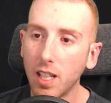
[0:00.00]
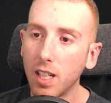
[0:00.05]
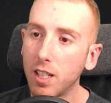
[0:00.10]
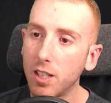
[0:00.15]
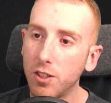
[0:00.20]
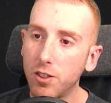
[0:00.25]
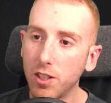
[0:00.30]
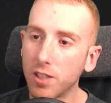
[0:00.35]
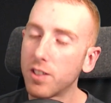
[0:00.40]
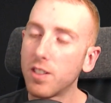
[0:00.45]

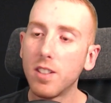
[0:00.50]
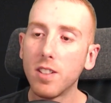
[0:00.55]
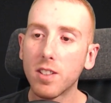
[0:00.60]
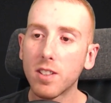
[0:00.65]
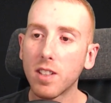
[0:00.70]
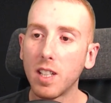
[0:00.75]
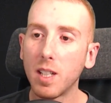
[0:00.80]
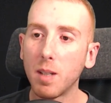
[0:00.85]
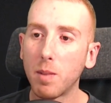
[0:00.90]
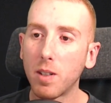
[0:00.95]
Just a
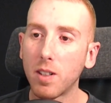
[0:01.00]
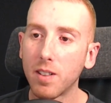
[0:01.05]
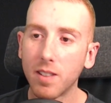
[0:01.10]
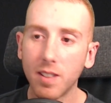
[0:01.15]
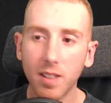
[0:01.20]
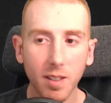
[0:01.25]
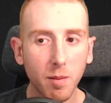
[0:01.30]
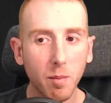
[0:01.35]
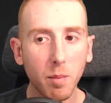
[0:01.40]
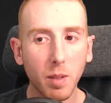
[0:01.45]
disclaimer,
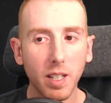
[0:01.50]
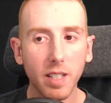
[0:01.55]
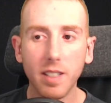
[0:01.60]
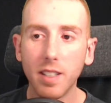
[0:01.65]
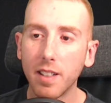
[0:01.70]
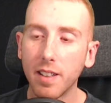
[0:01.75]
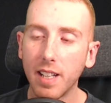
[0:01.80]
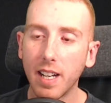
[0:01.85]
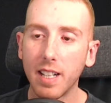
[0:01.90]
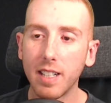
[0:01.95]
but
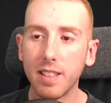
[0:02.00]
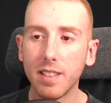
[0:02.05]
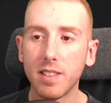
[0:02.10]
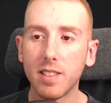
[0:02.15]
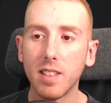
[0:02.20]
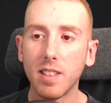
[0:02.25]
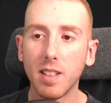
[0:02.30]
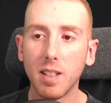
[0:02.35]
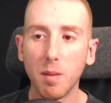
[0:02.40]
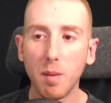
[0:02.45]
that is
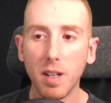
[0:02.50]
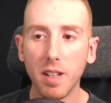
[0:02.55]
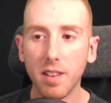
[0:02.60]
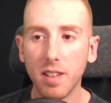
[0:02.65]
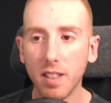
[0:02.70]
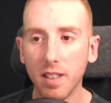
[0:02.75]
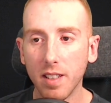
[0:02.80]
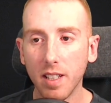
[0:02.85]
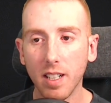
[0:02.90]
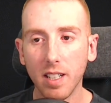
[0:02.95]
a
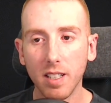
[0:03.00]
method that I